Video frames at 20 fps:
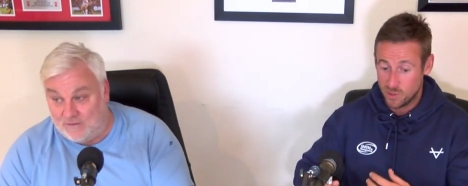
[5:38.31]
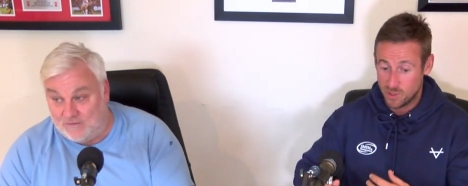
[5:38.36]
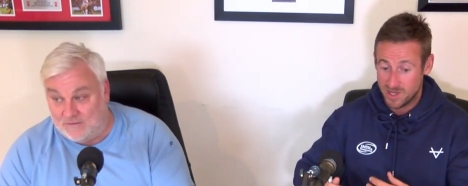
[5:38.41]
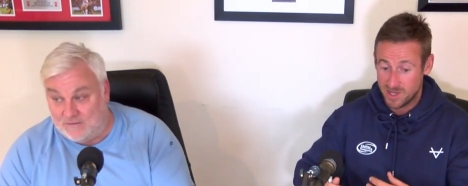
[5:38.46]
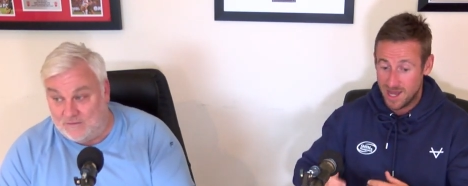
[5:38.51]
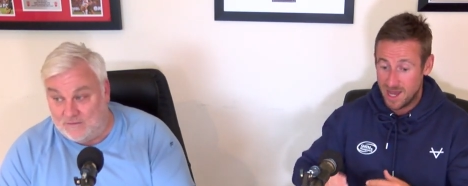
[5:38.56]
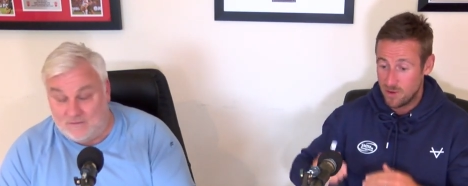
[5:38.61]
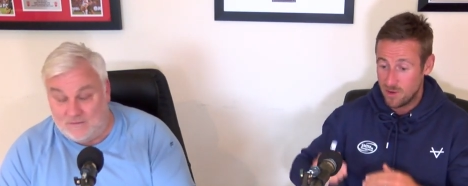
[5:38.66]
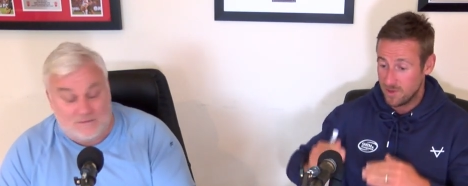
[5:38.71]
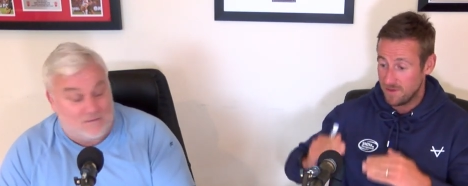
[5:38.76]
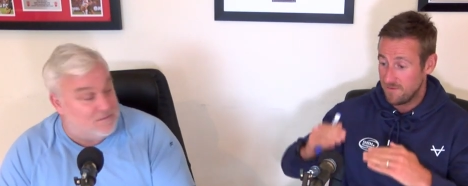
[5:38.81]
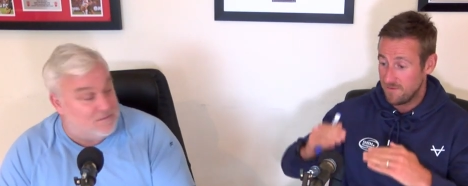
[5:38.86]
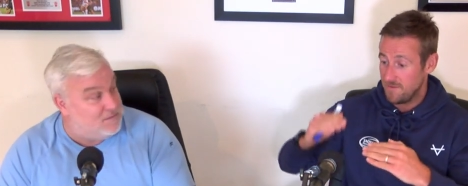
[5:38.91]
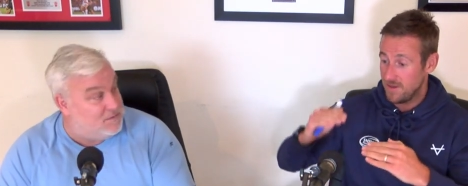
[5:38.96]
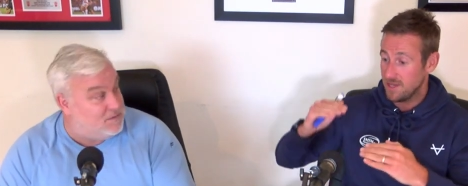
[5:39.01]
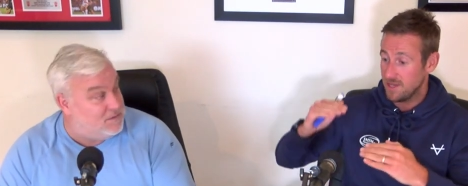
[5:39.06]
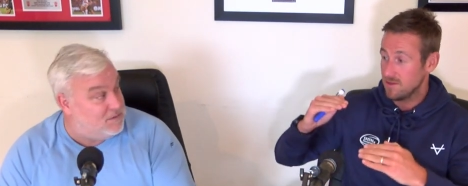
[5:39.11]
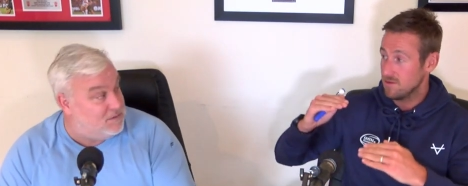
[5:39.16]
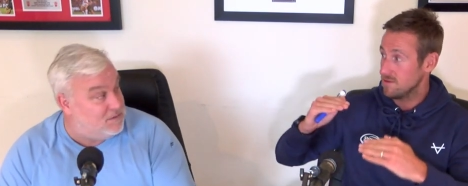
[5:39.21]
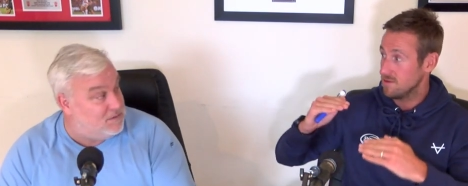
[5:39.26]
Speaker 1: But now it
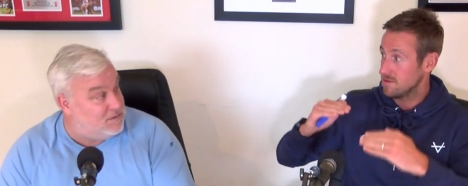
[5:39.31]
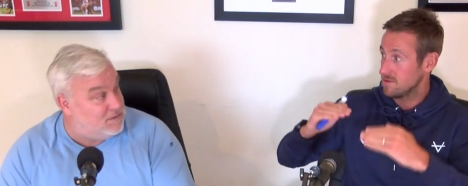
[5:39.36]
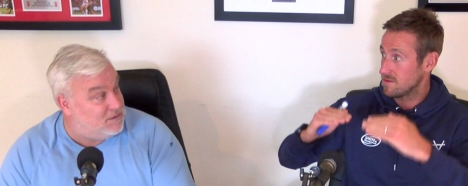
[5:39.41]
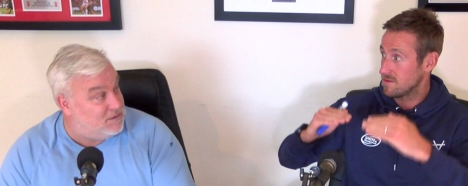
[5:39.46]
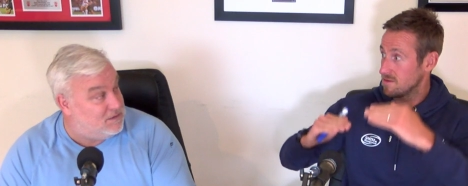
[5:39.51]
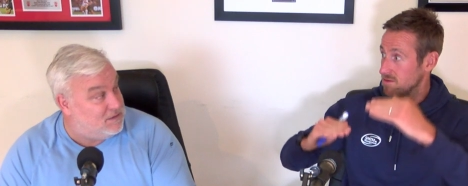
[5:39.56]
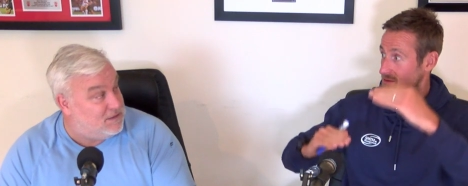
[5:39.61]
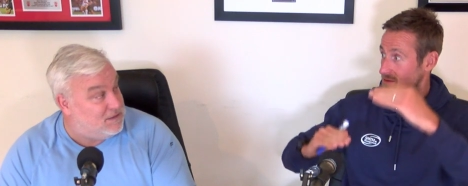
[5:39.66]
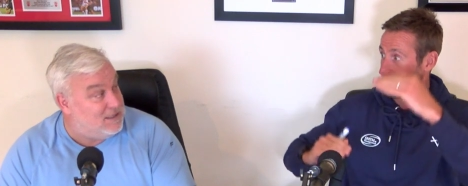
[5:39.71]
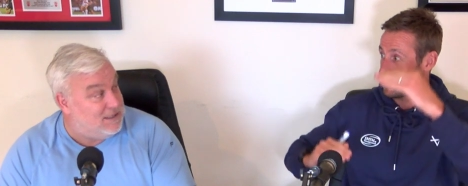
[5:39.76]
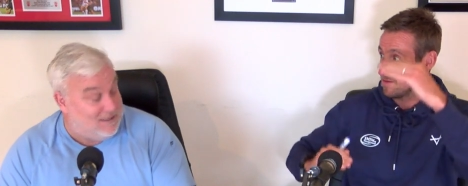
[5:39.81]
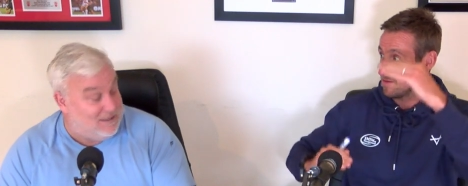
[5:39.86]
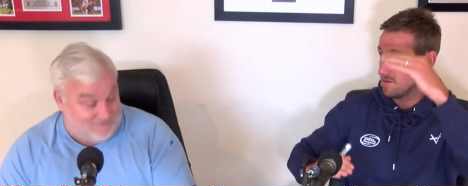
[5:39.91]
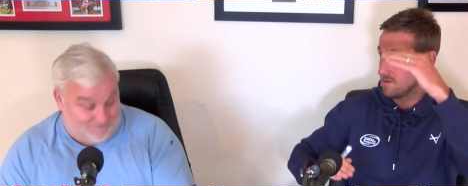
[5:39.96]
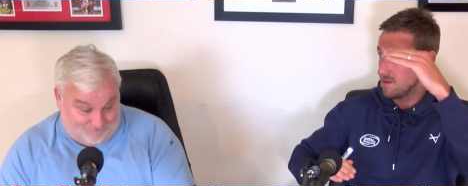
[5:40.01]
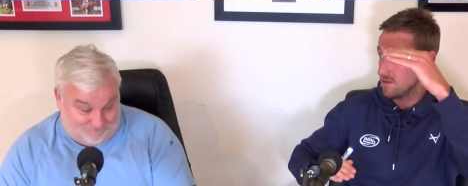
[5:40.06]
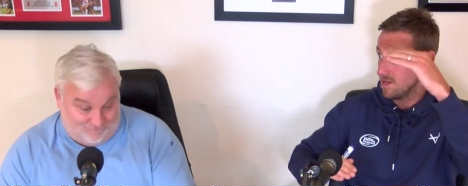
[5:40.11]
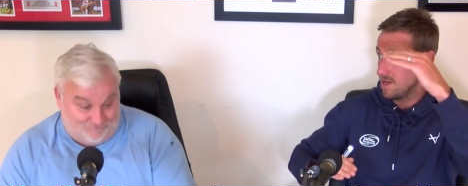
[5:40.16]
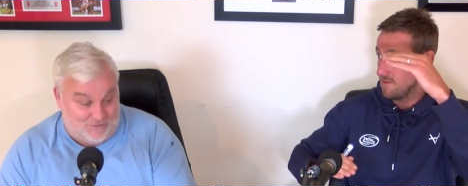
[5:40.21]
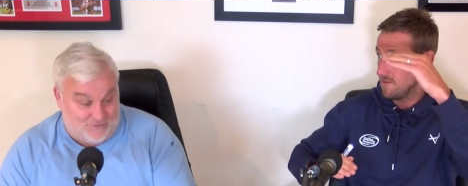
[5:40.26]
feels
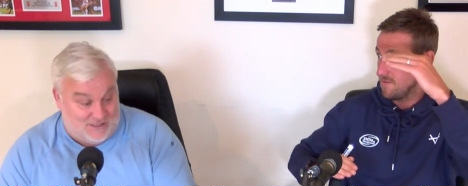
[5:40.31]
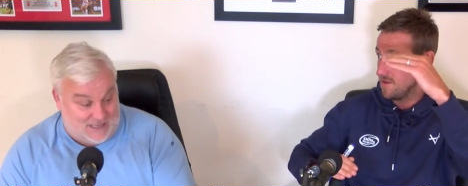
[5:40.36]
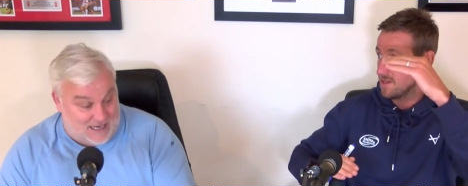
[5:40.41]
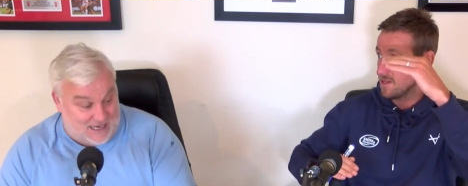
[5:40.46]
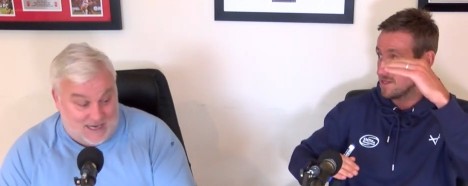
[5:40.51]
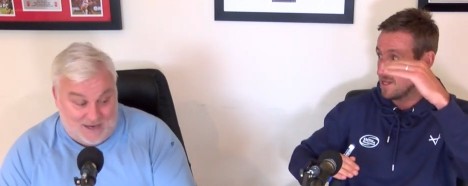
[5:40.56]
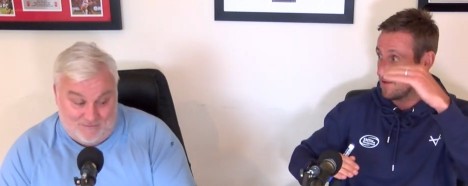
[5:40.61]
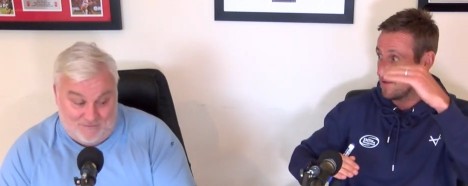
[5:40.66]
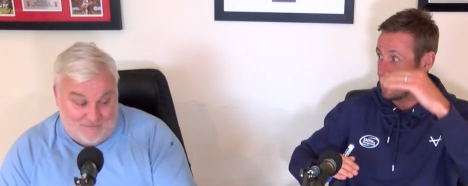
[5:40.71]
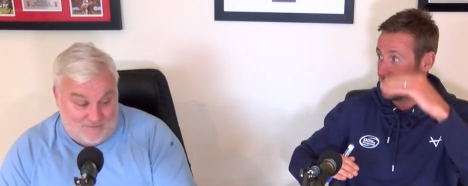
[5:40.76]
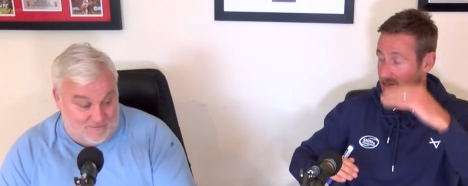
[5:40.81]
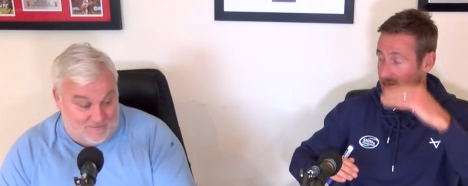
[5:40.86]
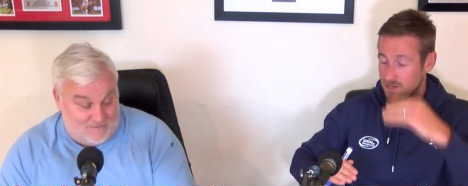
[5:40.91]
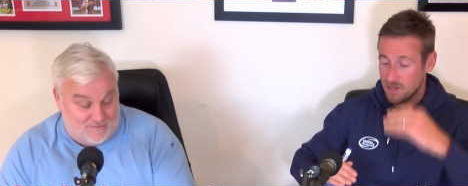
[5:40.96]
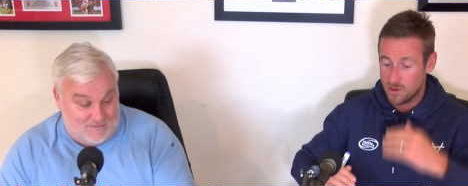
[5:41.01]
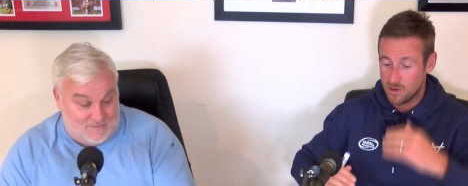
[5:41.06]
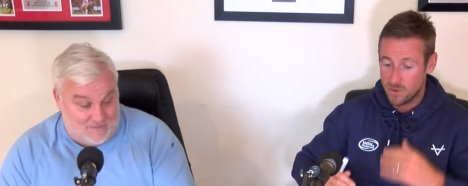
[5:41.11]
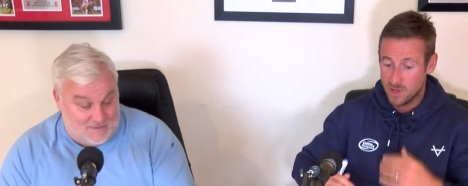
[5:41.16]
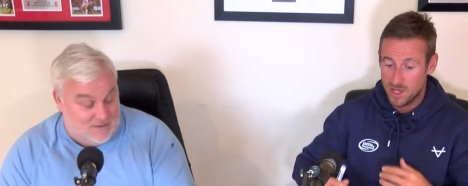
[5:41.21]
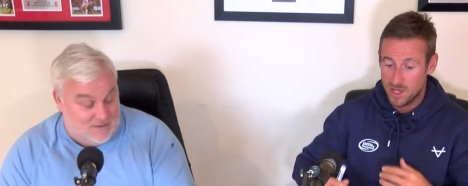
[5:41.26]
it feels like it. this.
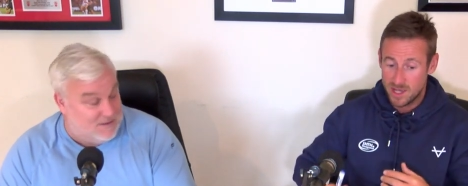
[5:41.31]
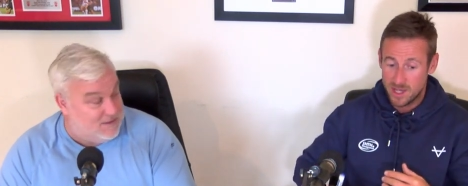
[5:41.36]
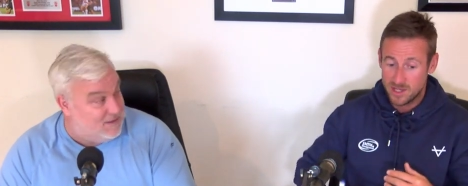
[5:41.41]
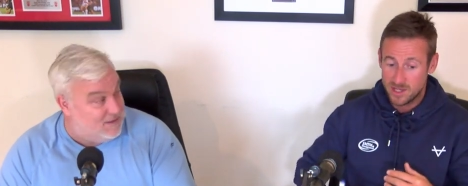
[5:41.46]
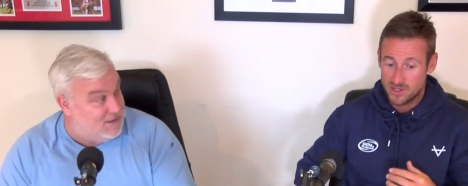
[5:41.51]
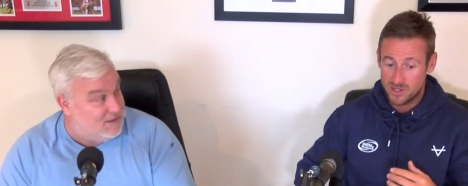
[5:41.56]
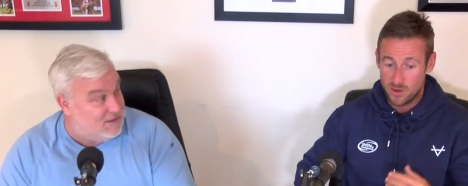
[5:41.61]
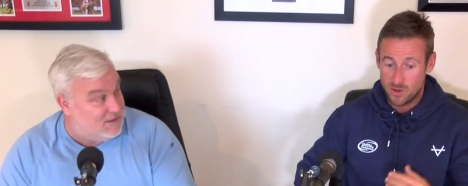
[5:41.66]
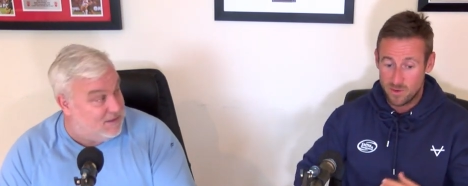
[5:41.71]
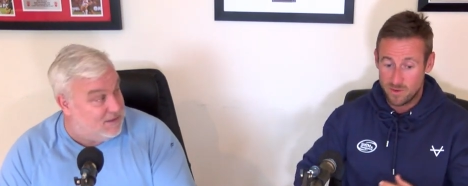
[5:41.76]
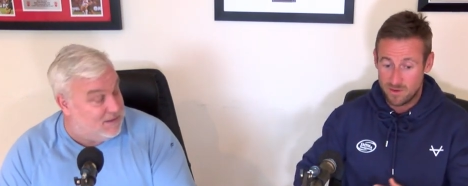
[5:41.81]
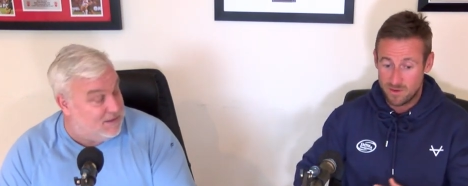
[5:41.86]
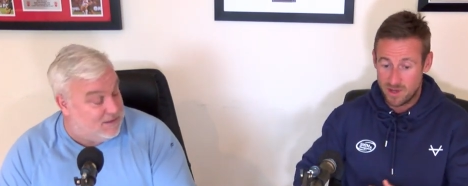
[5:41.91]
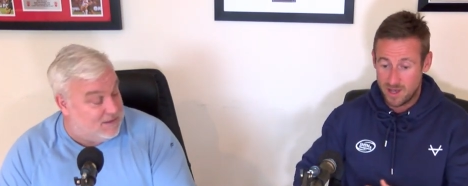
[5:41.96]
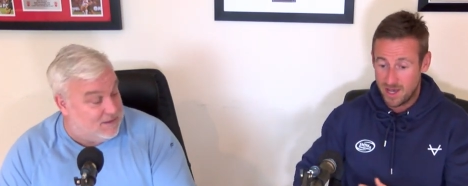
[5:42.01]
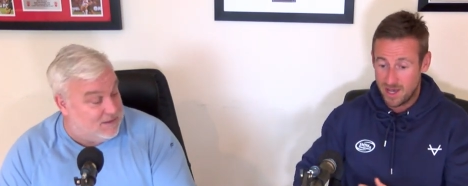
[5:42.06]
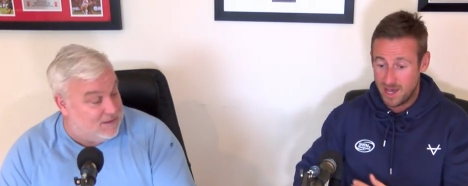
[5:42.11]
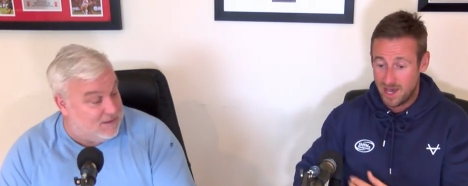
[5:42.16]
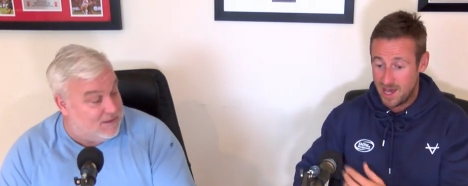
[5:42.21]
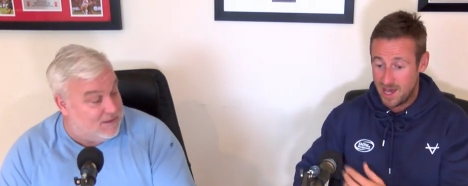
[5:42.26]
So so
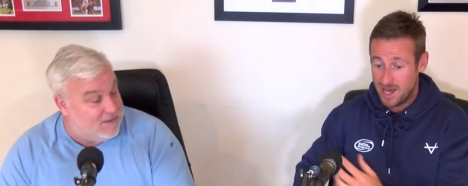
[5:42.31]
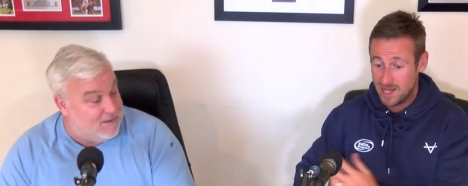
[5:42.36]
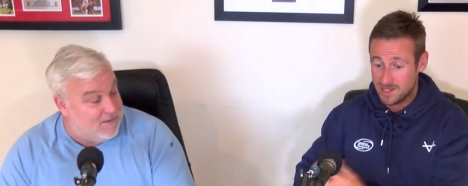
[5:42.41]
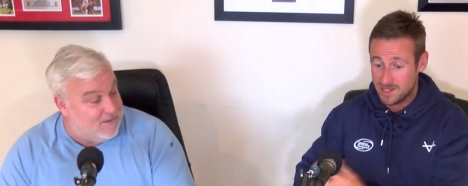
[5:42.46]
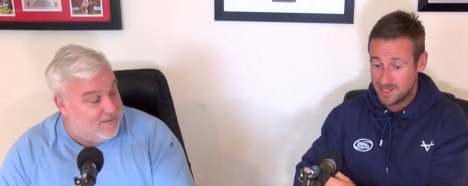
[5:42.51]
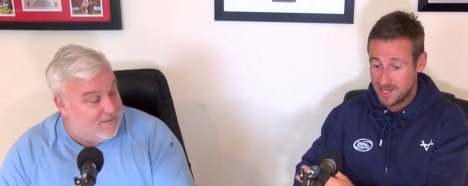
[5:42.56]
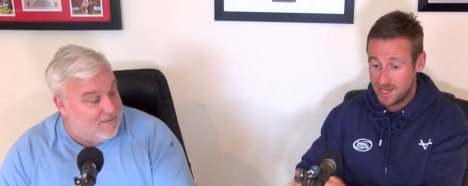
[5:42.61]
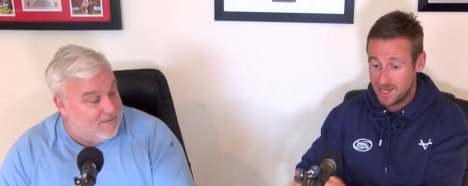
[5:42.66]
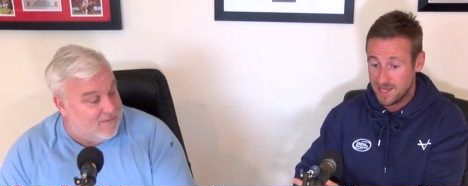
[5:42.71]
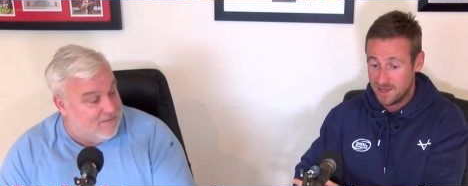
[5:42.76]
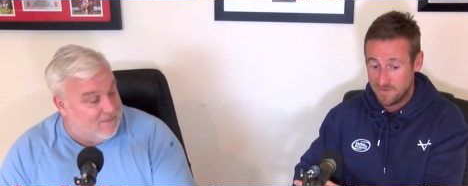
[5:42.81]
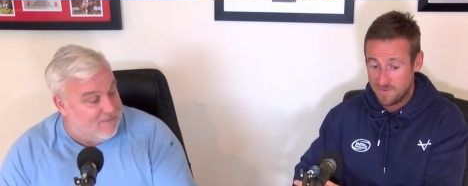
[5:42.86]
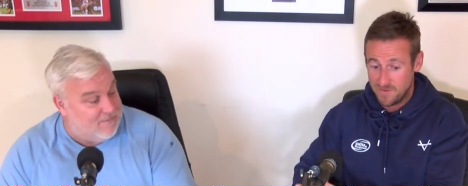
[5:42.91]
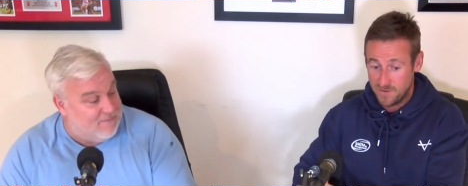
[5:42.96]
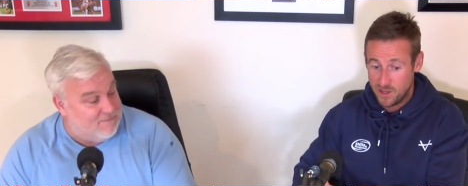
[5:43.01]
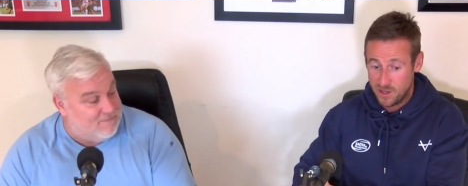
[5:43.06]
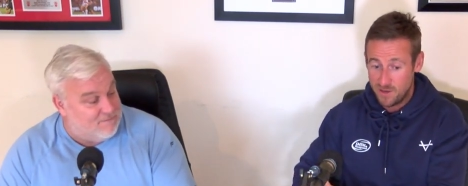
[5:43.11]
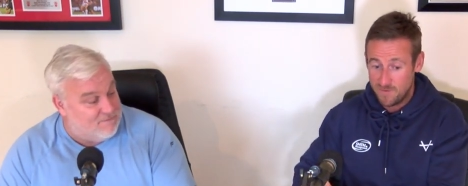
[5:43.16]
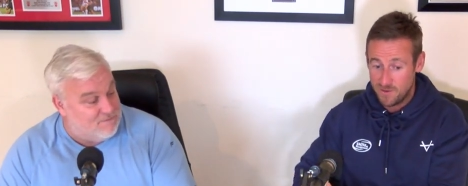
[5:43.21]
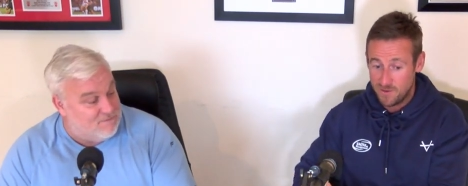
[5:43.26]
I'll take it
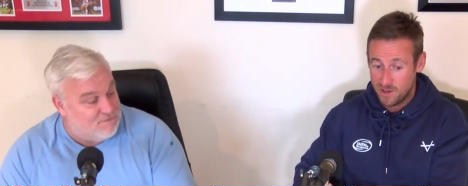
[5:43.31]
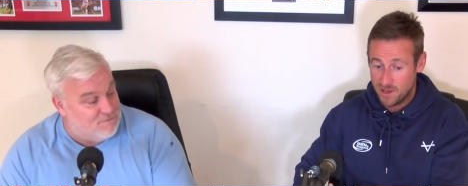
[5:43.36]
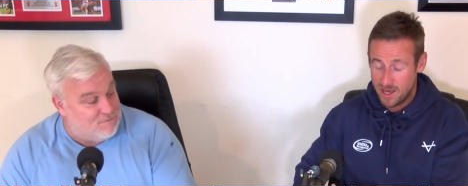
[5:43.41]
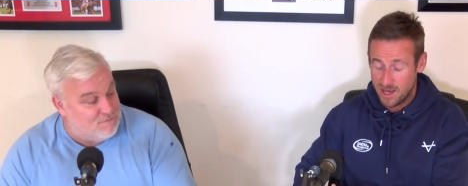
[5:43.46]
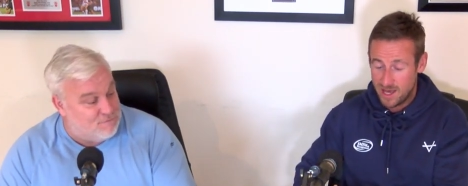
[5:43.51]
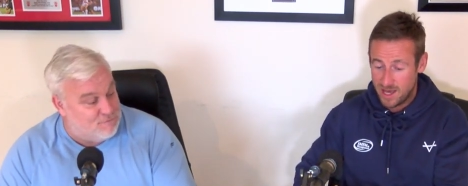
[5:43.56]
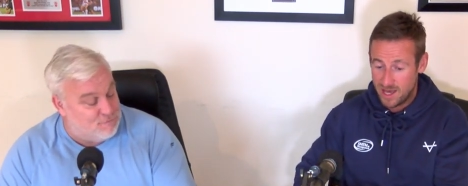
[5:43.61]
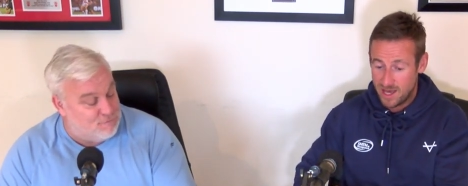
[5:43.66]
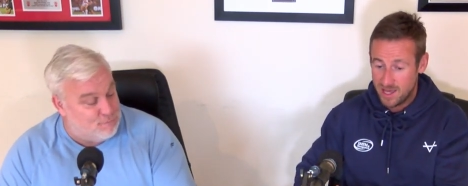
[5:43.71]
further.